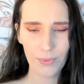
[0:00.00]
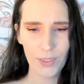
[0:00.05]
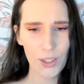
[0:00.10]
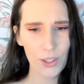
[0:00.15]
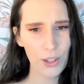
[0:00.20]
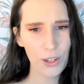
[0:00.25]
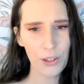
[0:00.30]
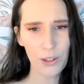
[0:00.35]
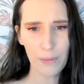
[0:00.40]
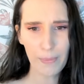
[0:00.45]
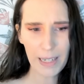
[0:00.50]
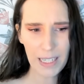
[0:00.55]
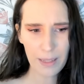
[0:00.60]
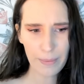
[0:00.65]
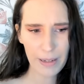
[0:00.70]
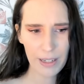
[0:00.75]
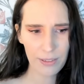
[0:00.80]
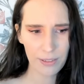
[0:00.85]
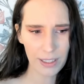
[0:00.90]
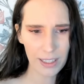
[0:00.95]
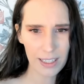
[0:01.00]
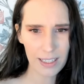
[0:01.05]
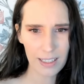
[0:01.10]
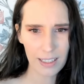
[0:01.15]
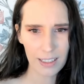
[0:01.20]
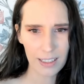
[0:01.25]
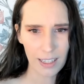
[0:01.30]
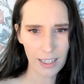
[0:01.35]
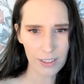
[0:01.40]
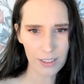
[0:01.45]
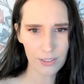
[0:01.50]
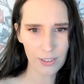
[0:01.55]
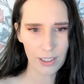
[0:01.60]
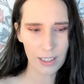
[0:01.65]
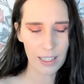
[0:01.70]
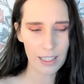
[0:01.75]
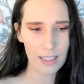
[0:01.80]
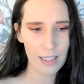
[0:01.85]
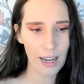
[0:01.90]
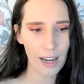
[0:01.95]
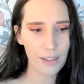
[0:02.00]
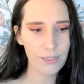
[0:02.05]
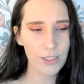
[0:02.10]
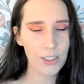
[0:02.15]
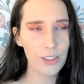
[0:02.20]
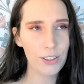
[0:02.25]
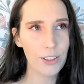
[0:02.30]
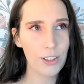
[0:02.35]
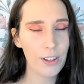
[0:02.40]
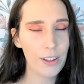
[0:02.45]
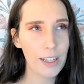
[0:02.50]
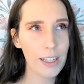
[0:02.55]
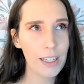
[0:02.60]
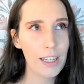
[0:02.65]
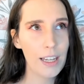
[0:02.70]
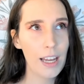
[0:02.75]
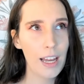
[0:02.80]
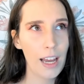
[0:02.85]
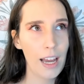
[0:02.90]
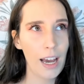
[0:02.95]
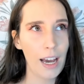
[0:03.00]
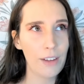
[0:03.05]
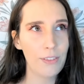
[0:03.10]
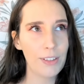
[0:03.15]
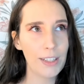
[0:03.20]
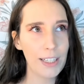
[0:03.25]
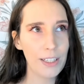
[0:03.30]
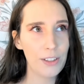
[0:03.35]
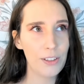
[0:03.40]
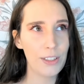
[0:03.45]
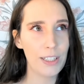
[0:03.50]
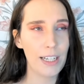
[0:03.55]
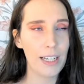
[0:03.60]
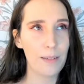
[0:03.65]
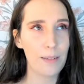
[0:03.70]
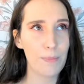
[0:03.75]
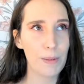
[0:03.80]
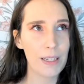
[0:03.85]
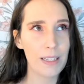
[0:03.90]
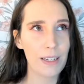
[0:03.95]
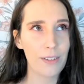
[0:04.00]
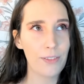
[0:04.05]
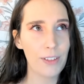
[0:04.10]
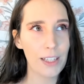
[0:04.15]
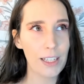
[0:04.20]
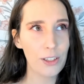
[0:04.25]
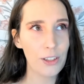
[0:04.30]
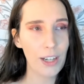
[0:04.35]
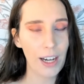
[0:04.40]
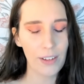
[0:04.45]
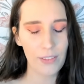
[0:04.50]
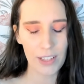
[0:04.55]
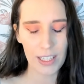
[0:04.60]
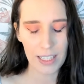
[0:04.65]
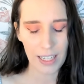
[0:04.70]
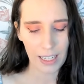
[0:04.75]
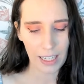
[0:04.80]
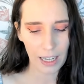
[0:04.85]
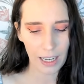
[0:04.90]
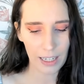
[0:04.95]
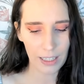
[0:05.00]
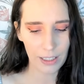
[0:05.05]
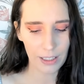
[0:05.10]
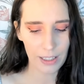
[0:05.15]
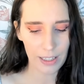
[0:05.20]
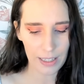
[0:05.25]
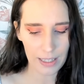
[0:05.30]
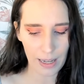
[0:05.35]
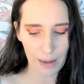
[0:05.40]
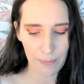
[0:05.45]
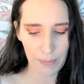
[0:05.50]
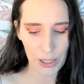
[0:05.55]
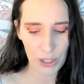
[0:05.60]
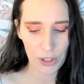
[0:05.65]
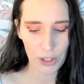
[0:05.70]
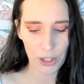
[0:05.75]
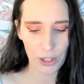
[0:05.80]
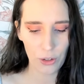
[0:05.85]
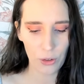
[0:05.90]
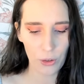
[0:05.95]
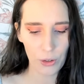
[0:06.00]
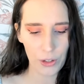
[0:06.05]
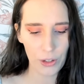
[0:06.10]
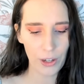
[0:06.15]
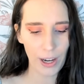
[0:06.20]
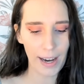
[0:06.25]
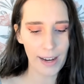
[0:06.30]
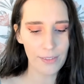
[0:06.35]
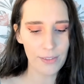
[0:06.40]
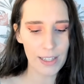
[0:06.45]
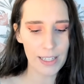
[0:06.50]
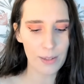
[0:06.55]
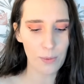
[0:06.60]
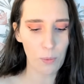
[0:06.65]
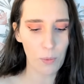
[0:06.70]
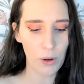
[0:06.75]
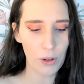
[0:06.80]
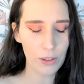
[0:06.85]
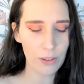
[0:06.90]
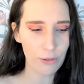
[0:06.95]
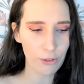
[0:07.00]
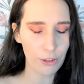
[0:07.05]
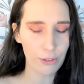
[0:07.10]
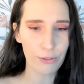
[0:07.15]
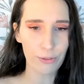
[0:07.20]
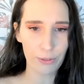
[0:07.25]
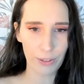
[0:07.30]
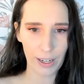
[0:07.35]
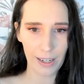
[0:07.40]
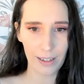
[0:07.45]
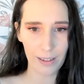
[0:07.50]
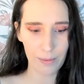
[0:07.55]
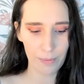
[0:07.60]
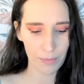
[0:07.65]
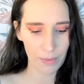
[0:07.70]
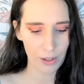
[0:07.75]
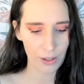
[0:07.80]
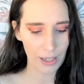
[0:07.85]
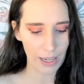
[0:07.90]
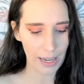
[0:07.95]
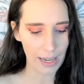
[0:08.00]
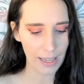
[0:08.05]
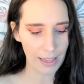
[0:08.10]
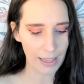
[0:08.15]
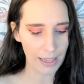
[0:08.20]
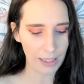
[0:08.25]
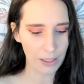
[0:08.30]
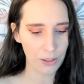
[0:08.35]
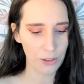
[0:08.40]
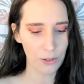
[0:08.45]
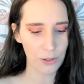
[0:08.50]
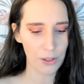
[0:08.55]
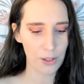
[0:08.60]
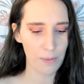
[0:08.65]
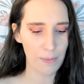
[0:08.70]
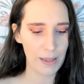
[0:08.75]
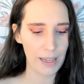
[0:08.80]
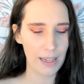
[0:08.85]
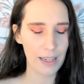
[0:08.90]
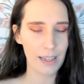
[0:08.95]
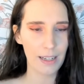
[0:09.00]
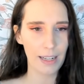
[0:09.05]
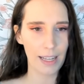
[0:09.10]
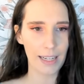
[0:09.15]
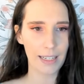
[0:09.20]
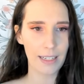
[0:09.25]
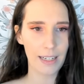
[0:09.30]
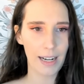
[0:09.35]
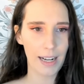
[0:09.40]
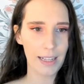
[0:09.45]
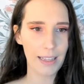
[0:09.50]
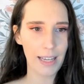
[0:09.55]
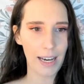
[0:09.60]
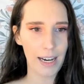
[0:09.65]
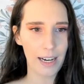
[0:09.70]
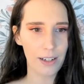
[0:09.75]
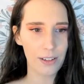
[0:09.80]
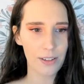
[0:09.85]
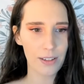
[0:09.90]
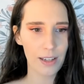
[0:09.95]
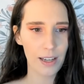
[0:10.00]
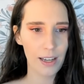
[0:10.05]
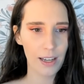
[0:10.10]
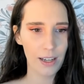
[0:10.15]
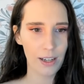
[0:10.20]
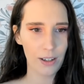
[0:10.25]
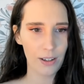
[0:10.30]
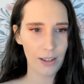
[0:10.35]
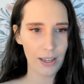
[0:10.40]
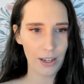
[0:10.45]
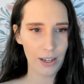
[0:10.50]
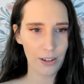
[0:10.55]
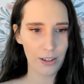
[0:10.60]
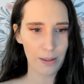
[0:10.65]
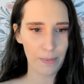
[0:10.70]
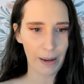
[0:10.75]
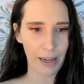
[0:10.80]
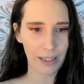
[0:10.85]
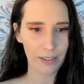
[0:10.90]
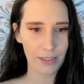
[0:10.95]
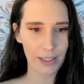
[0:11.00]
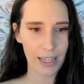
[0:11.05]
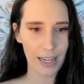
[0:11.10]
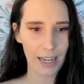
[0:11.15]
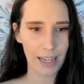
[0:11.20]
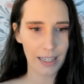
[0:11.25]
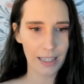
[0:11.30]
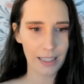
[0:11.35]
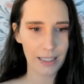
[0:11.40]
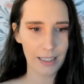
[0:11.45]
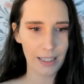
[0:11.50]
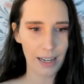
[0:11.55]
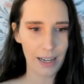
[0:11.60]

So you're meant to be really successful in this life. Did you know that? I feel like you did, because I feel like you have this like hunger, this ambition, or you have this want for freedom. Okay. That could also be it, like ninth house here on the back of the deck,